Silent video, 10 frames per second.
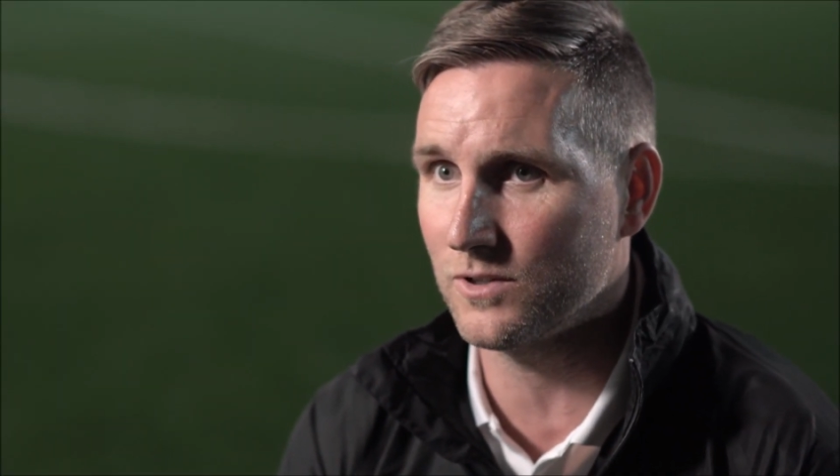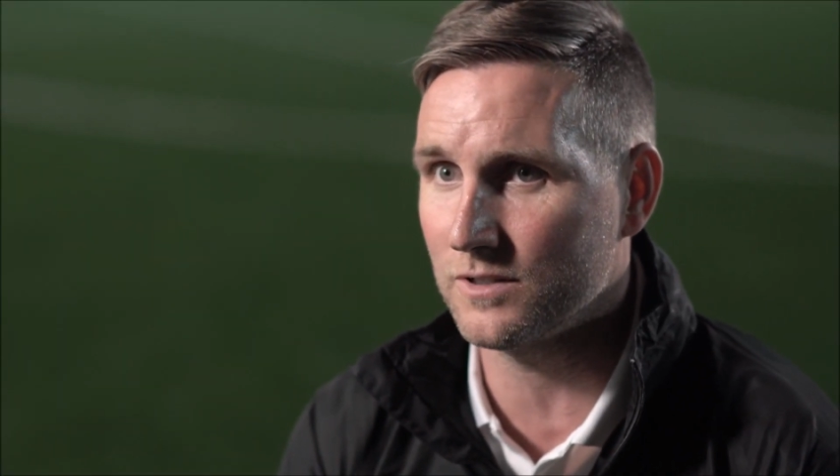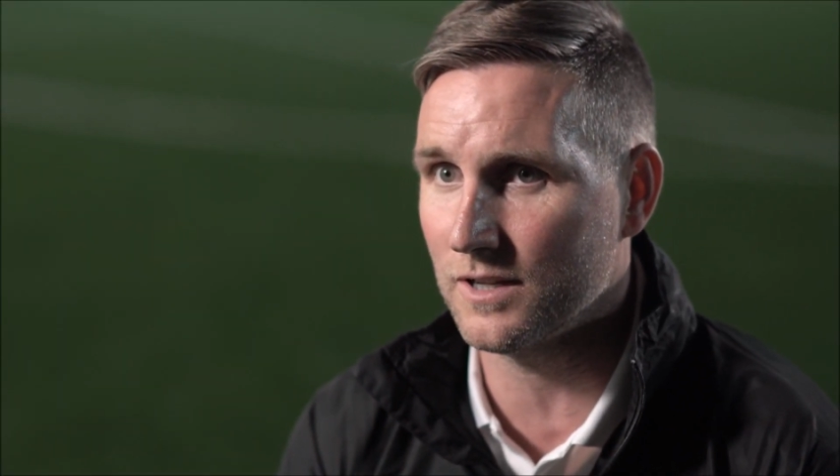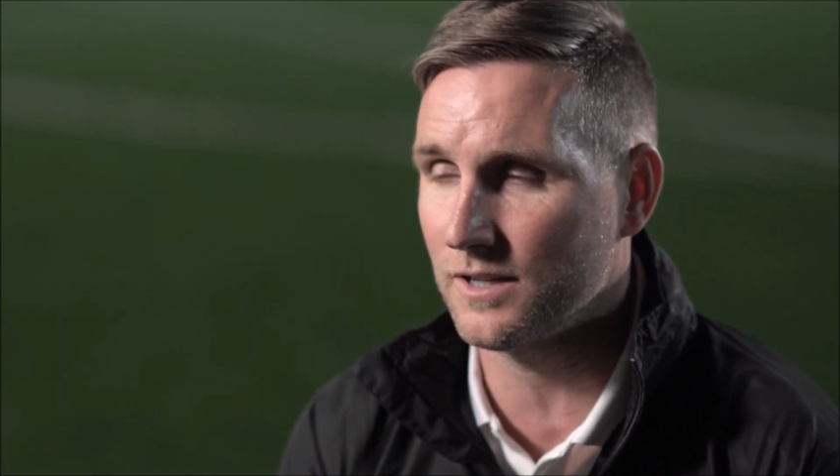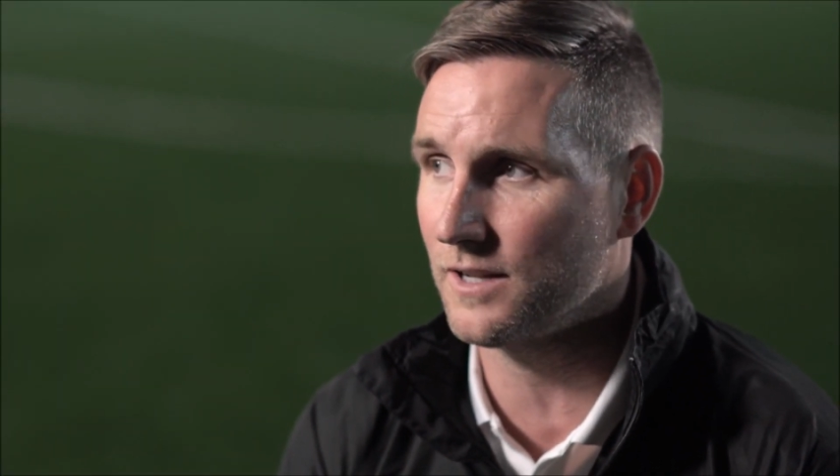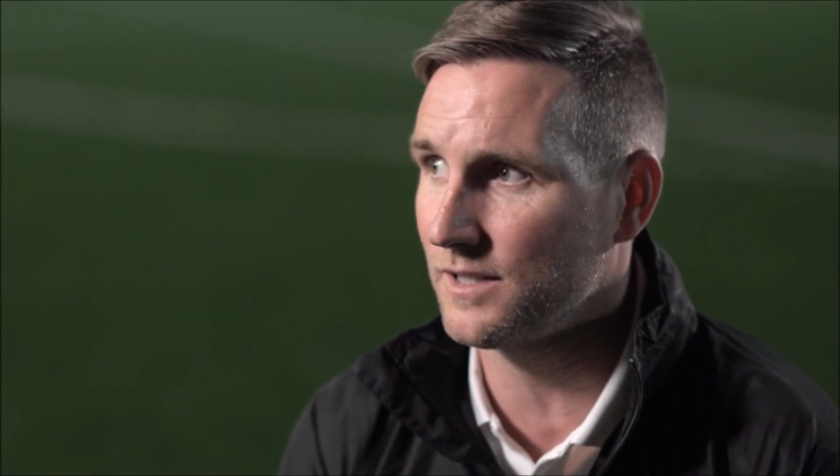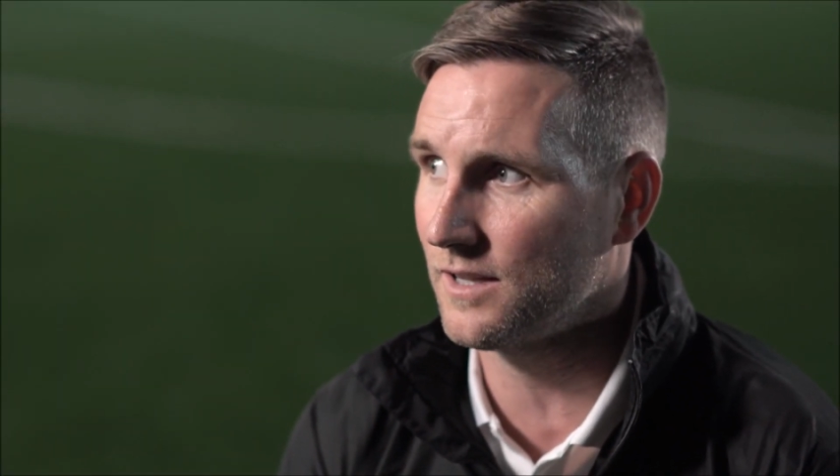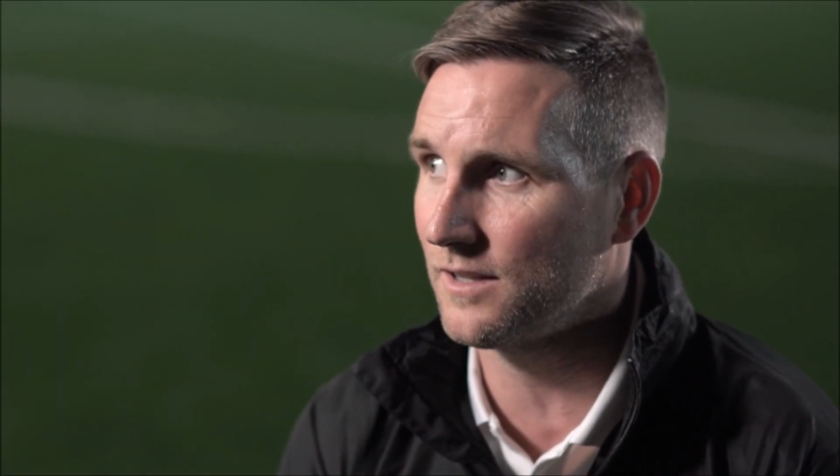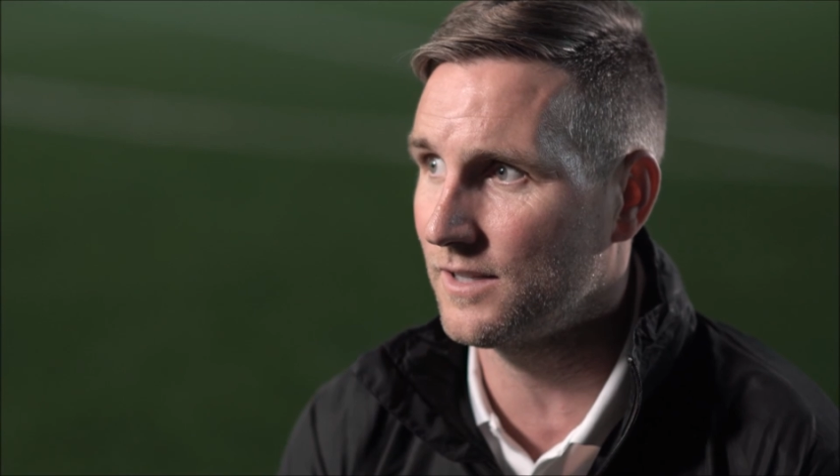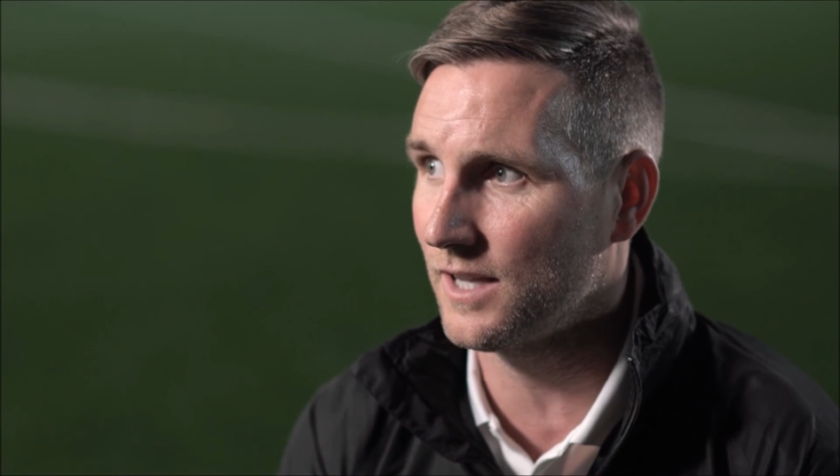and, and at
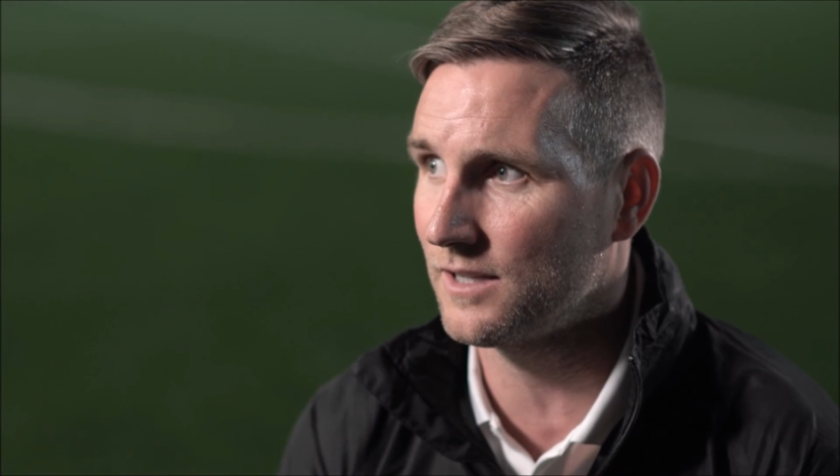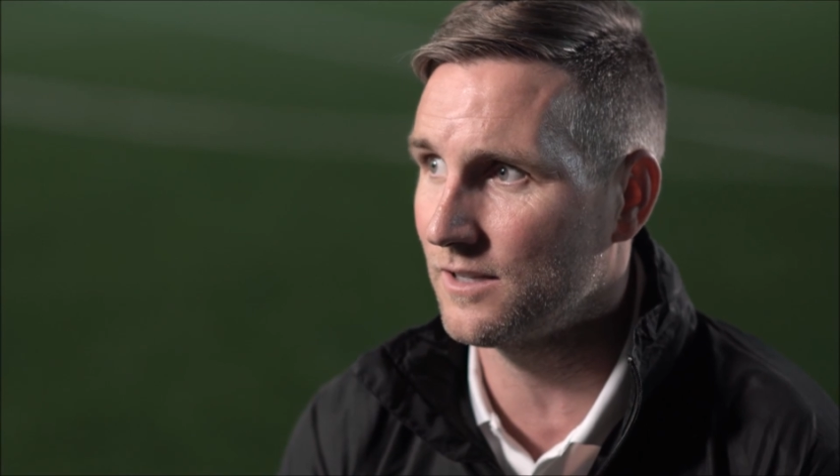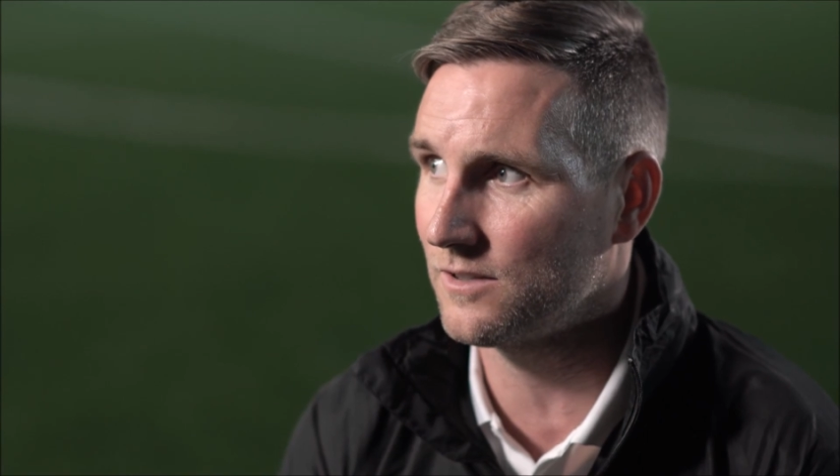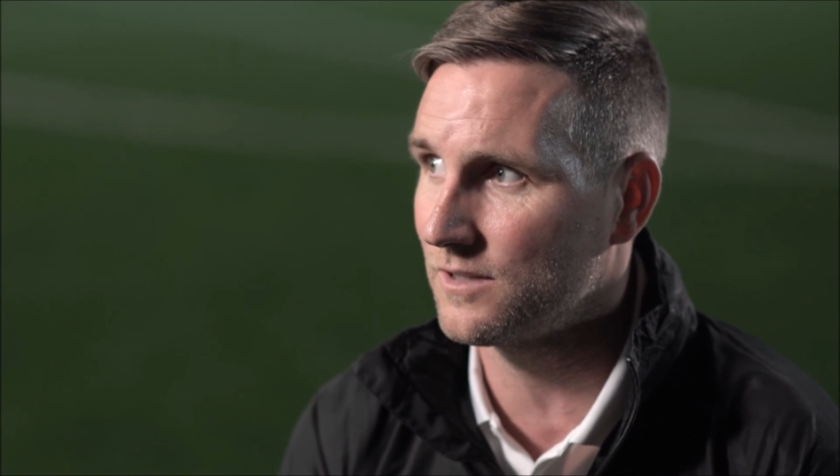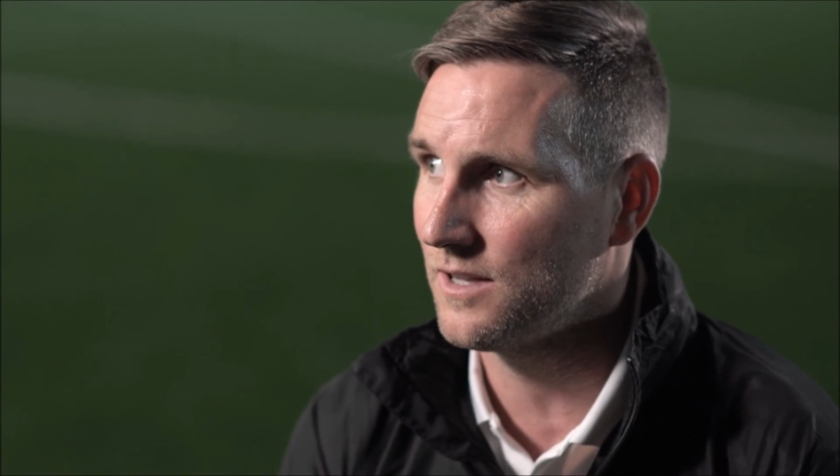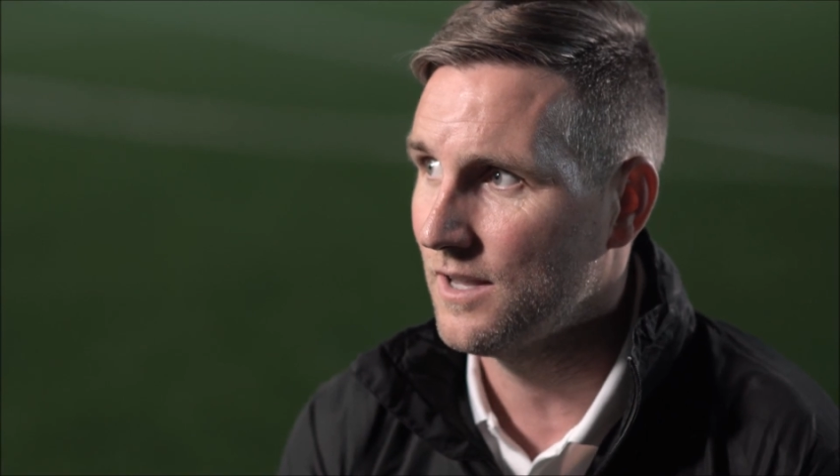the end of the day, you,